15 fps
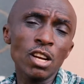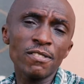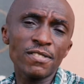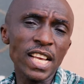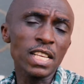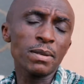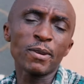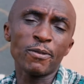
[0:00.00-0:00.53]
of
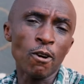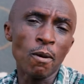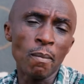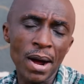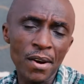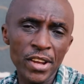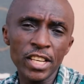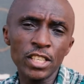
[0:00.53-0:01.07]
sex before
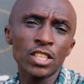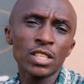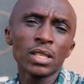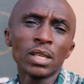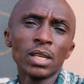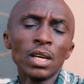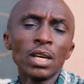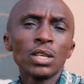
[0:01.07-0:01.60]
marriage,
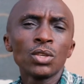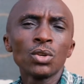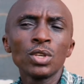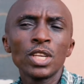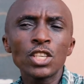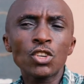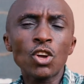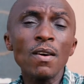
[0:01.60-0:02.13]
you
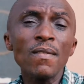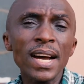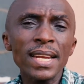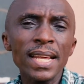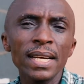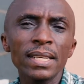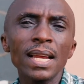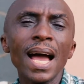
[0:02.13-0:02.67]
discover
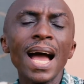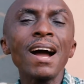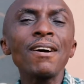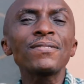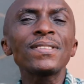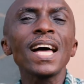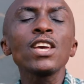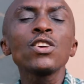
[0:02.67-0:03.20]
that
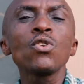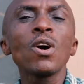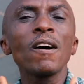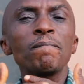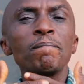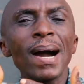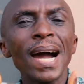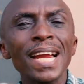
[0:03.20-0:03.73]
after you have
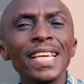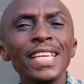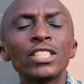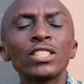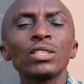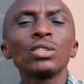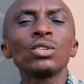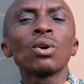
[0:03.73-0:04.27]
married
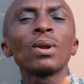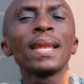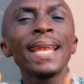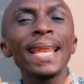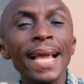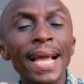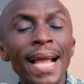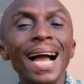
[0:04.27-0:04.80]
your
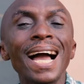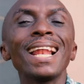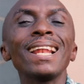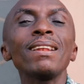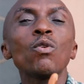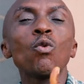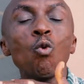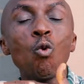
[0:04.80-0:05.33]
legal
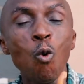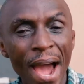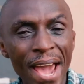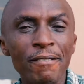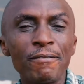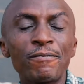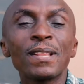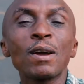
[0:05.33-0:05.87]

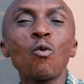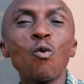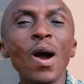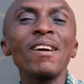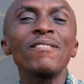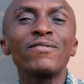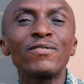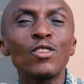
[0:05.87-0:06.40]
wife, the
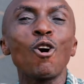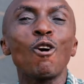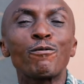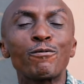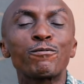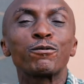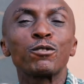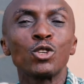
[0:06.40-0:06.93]
wife of
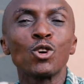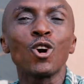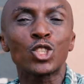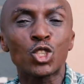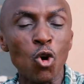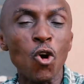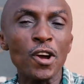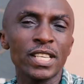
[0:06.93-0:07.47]
your
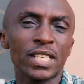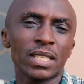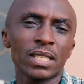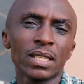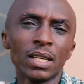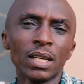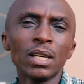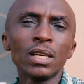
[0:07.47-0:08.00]
choice,
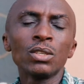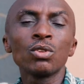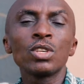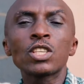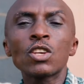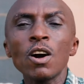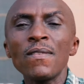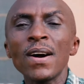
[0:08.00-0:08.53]
you
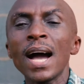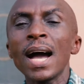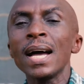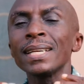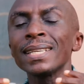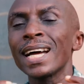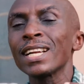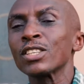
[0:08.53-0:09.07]

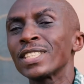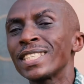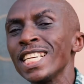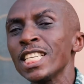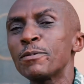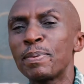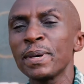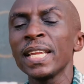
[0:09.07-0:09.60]
discover that
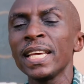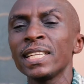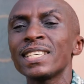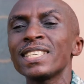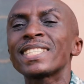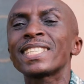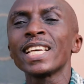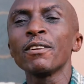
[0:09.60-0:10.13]
this spirit
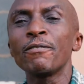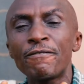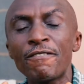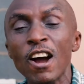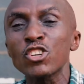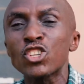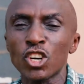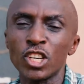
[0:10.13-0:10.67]
still
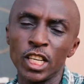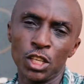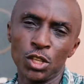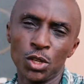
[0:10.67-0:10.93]
functions in